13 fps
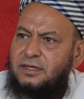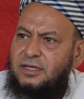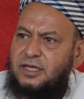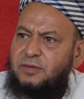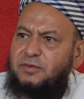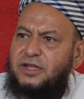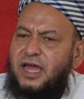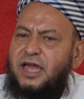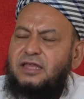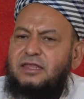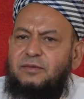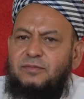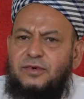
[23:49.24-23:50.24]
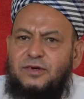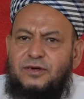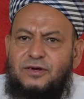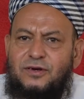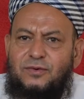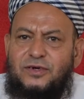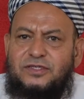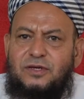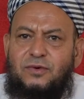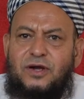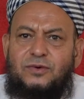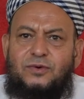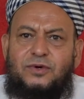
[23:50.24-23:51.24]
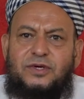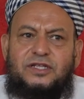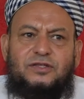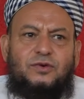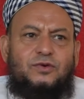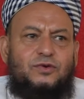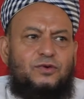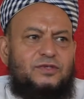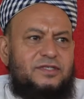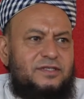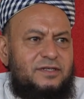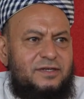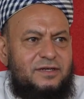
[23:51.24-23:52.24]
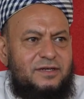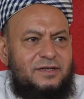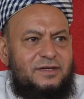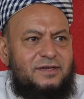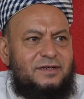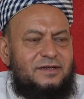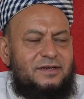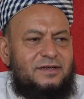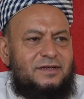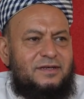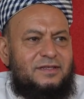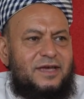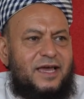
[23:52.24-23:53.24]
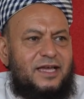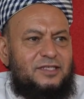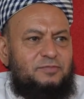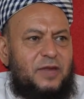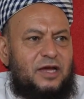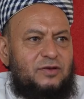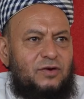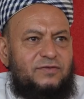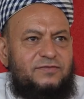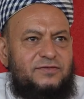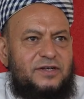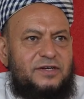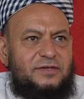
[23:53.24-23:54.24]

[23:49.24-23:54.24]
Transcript: Ibn Haytham was the one who introduced the aspect of